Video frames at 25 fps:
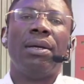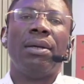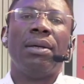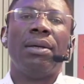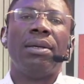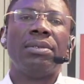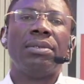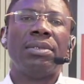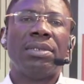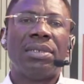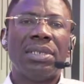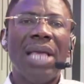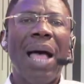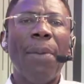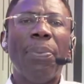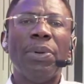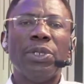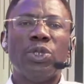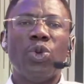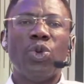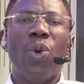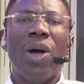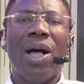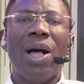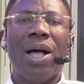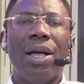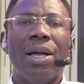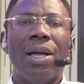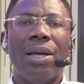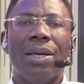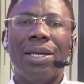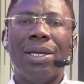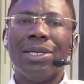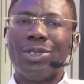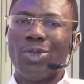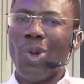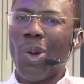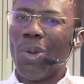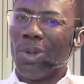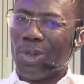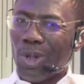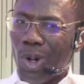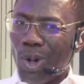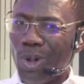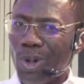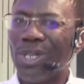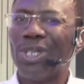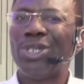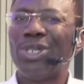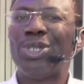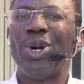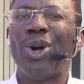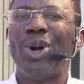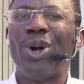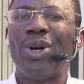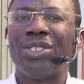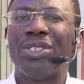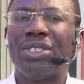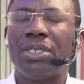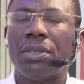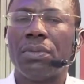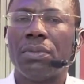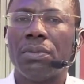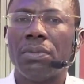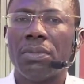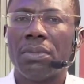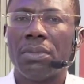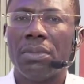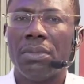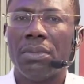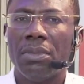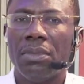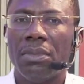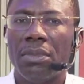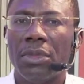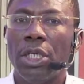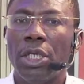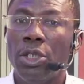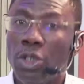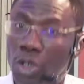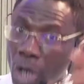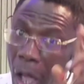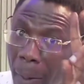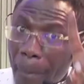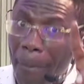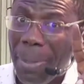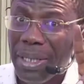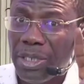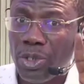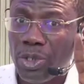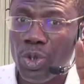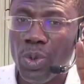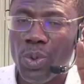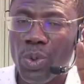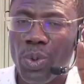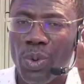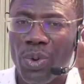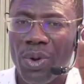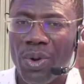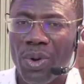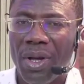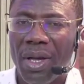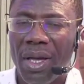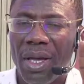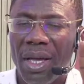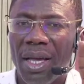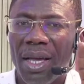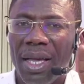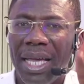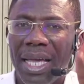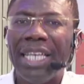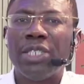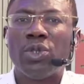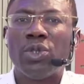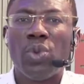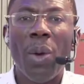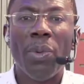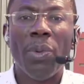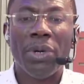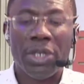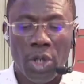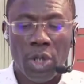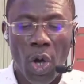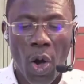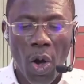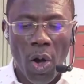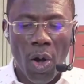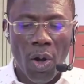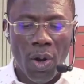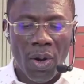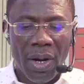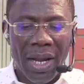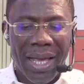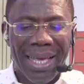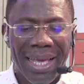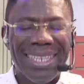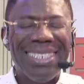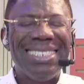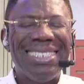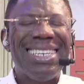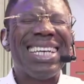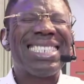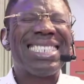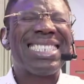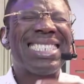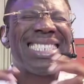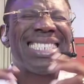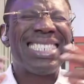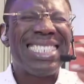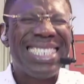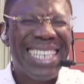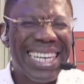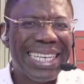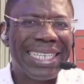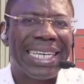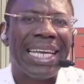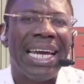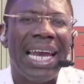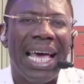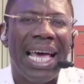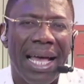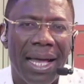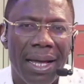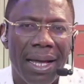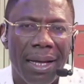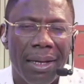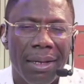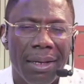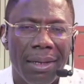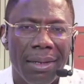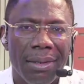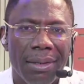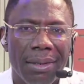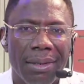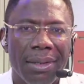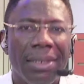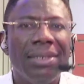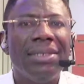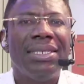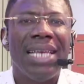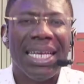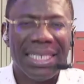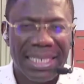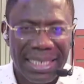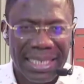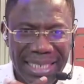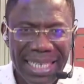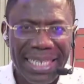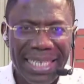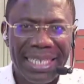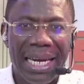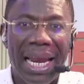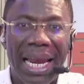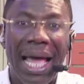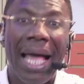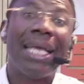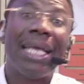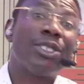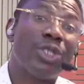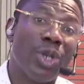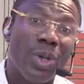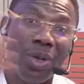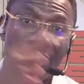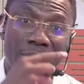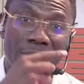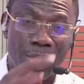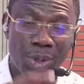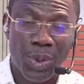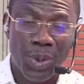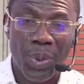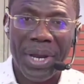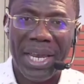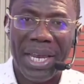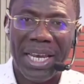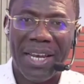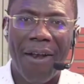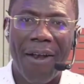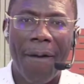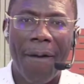saboteur is all called the judge. Number 2 is what we call the stickler. The stickler, it's on the screen.